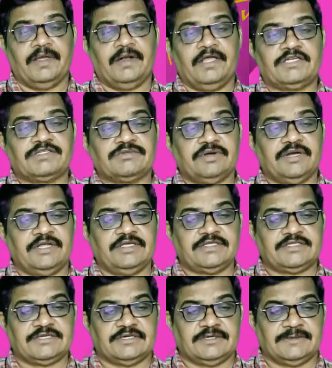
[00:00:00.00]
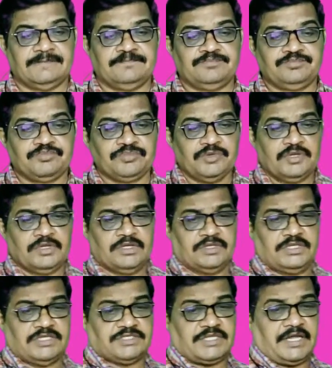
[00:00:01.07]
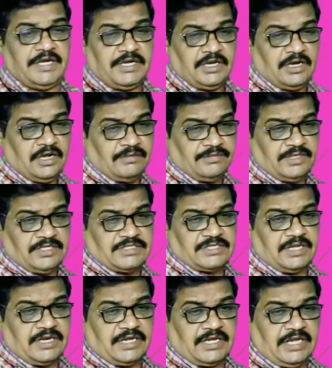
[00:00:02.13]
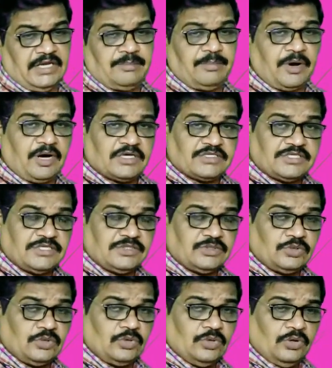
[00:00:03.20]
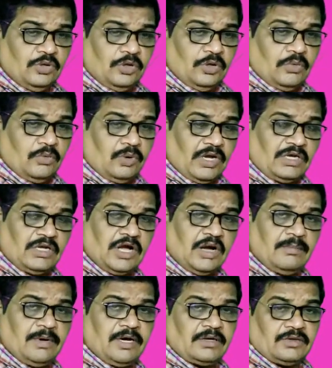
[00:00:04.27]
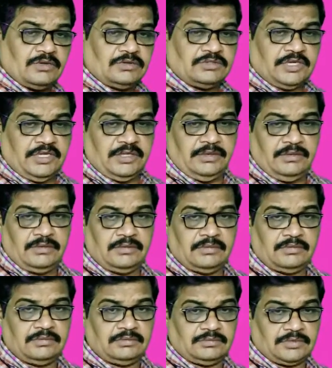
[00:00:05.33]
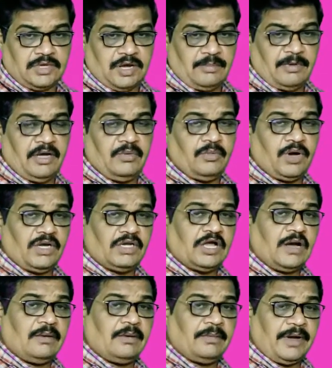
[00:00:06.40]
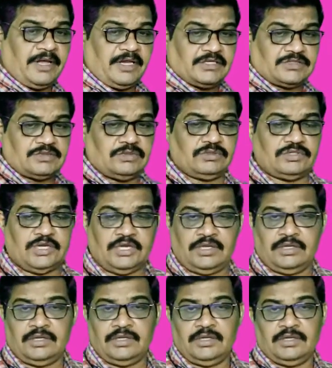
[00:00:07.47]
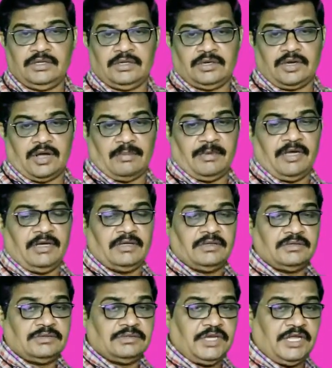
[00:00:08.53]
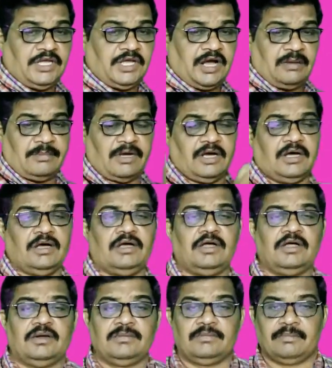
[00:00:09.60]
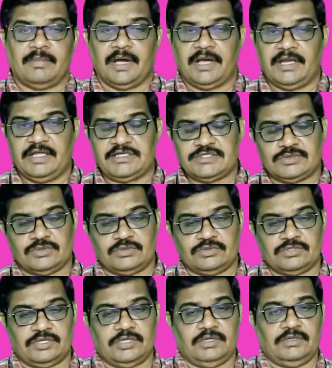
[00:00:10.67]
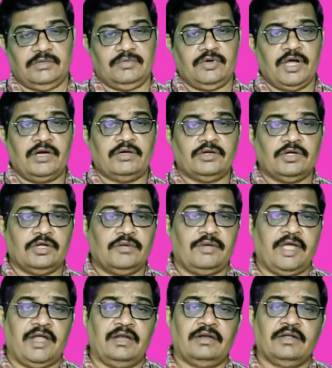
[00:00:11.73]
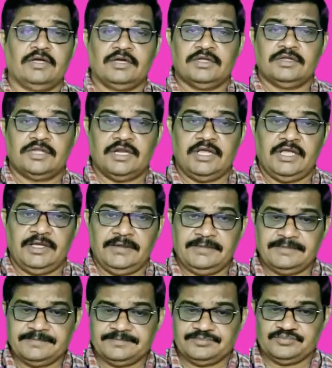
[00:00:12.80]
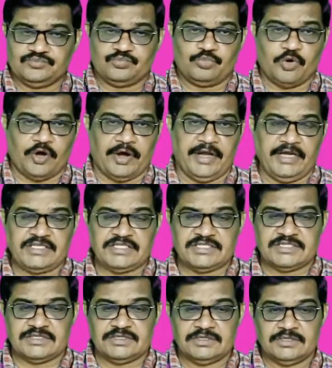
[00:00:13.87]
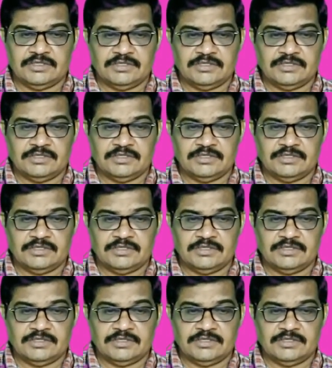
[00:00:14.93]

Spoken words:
Next one is the center of the circle passing through 1 comma root 3 comma 1 comma minus root 3 comma 3 comma minus root 3. We have to given 3 points.